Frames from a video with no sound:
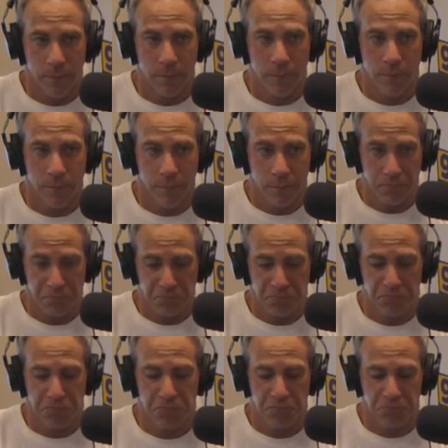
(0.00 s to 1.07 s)

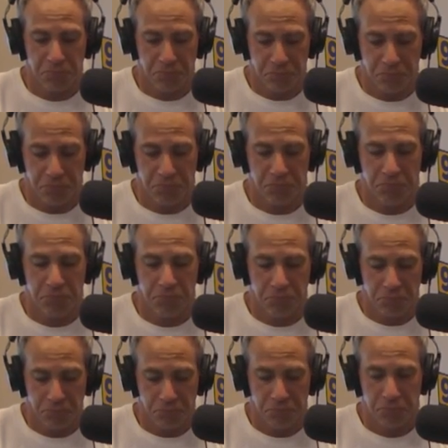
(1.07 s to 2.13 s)

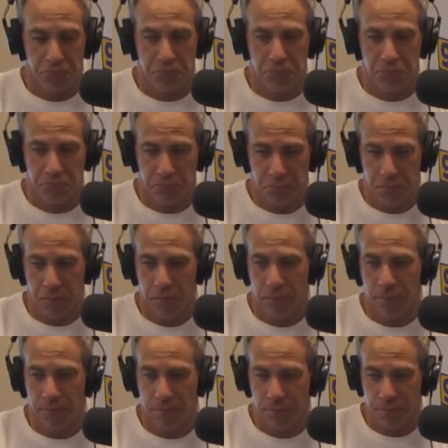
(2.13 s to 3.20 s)

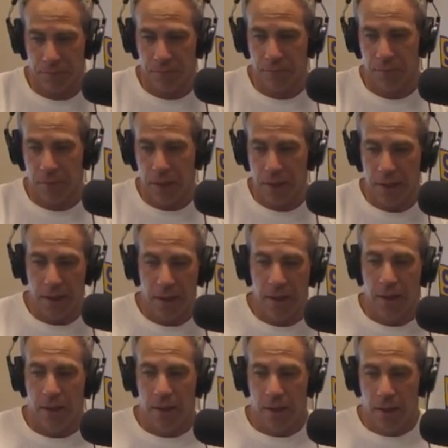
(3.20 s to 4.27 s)

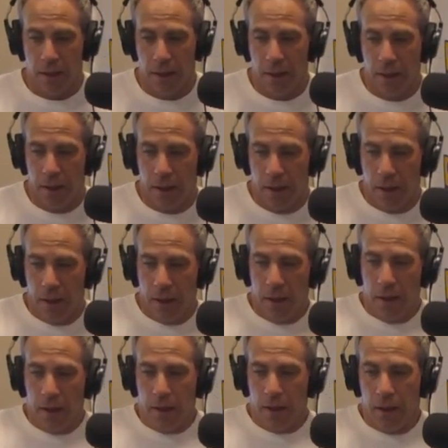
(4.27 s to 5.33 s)

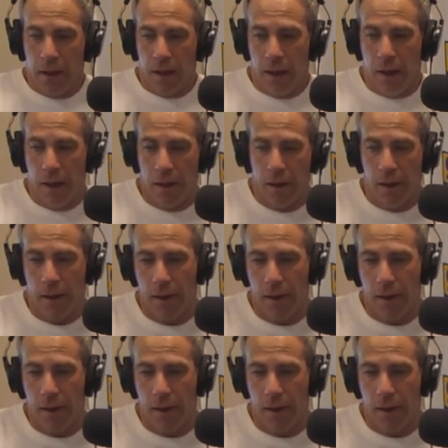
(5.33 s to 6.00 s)
[no speech]